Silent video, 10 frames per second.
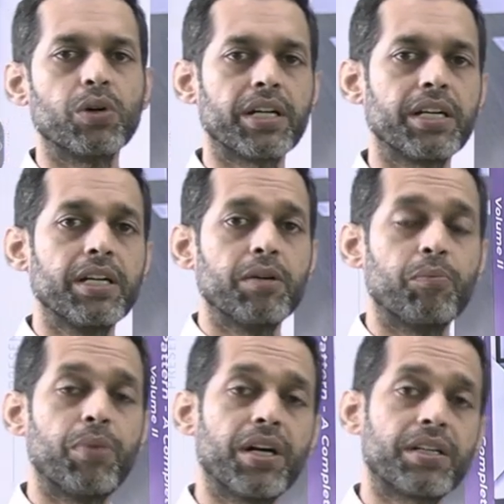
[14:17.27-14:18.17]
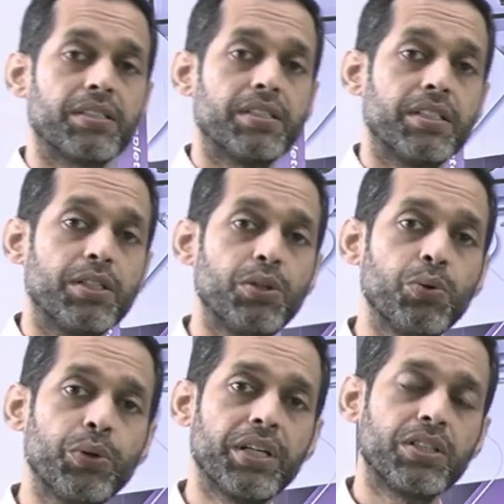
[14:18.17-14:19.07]
okay but
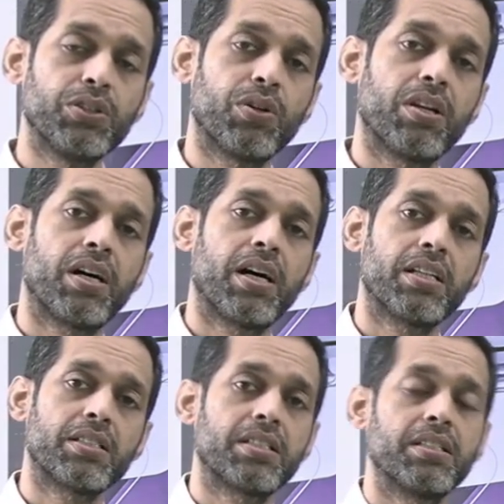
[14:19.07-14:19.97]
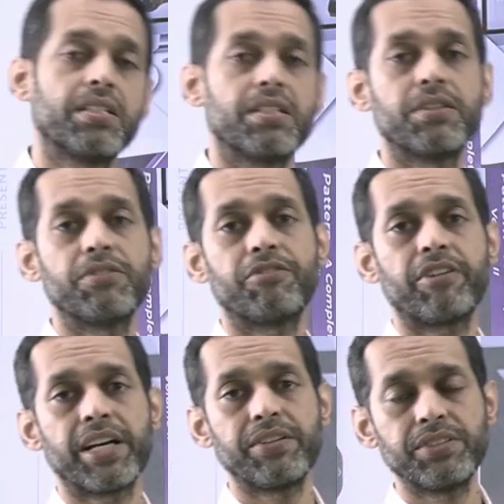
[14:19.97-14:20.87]
doing your last
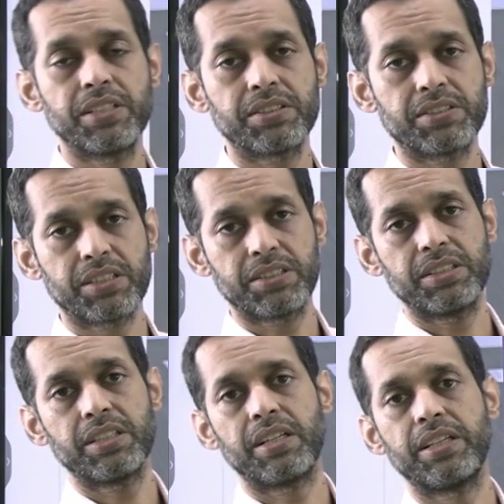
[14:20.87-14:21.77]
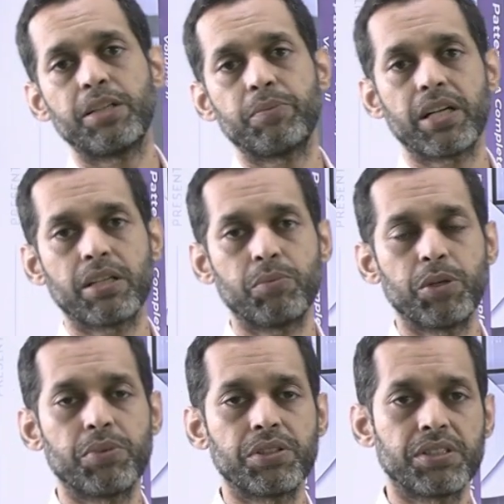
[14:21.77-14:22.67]
five year six year need pattern
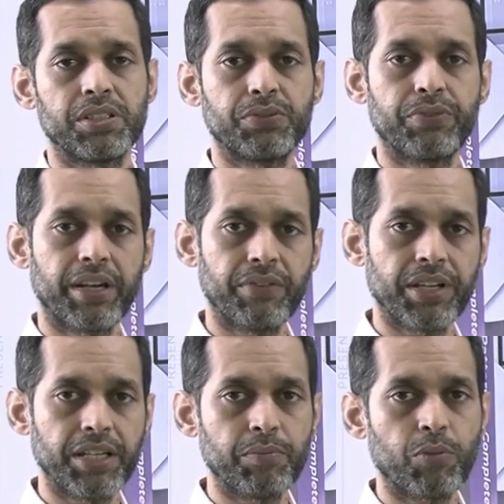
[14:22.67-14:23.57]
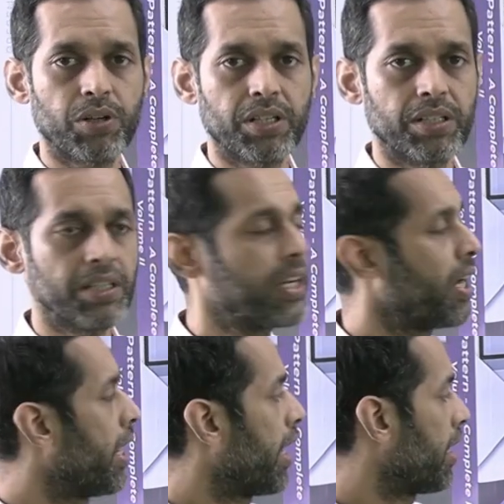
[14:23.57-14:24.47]
paper is very very important
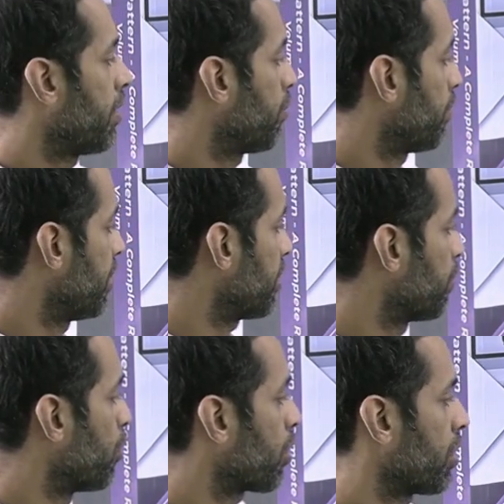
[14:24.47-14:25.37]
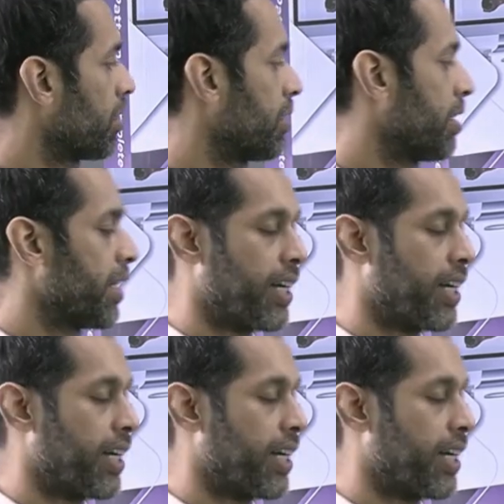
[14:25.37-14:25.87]
and this book